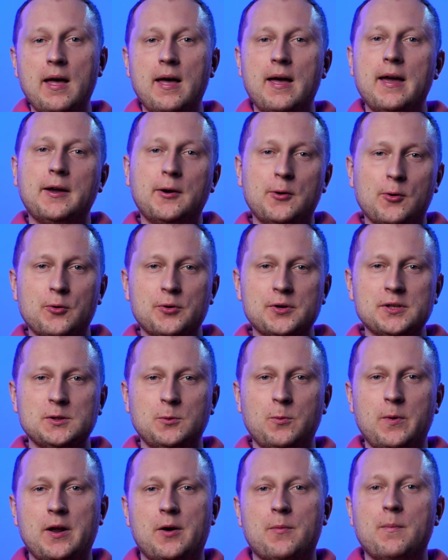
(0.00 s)
a
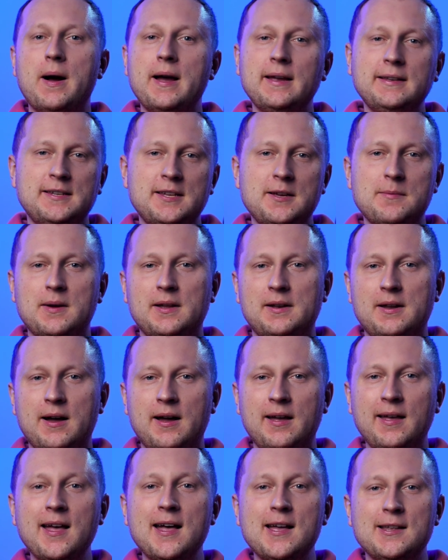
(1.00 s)
course where my team and
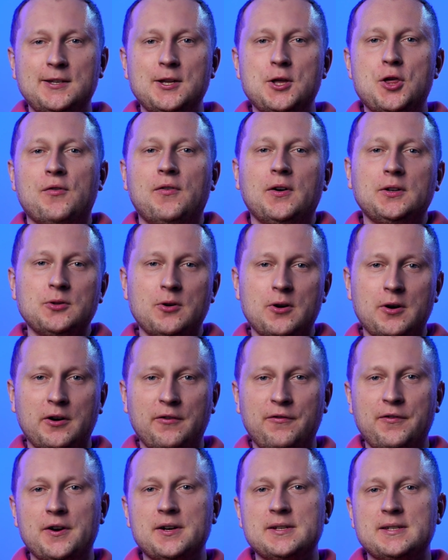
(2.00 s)
I teach
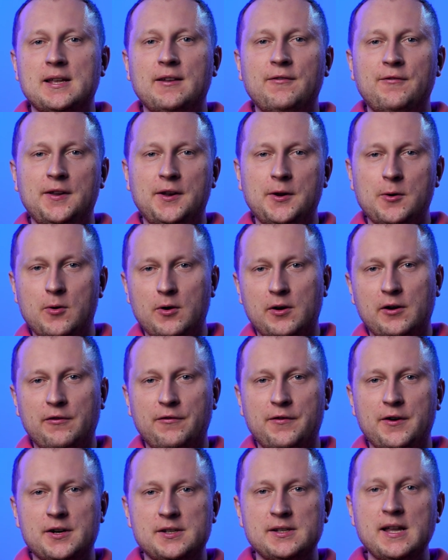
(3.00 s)
photographers and
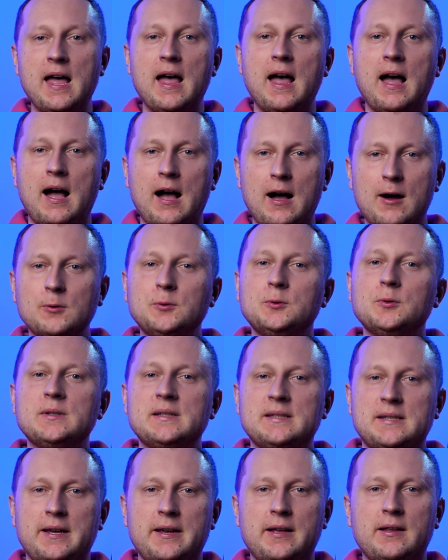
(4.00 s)
videographers how to
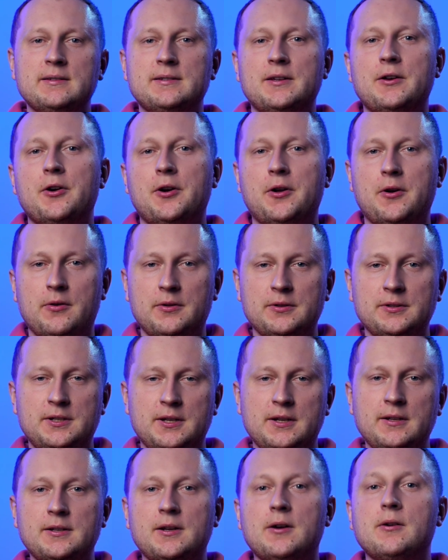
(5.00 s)
sell their
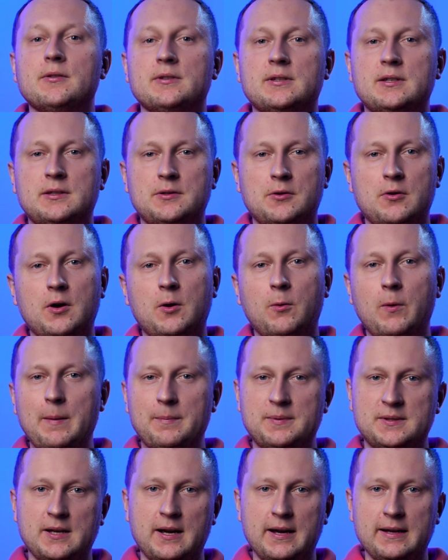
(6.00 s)
content on stock
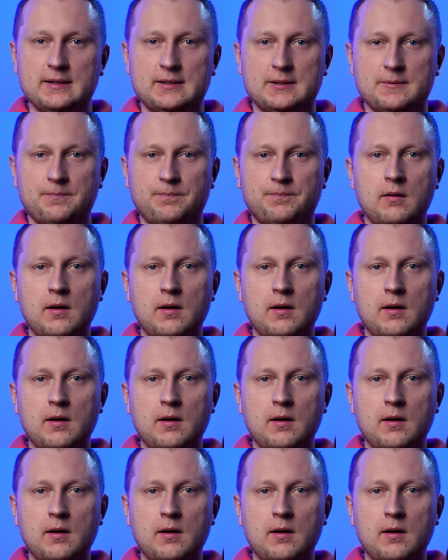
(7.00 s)
websites.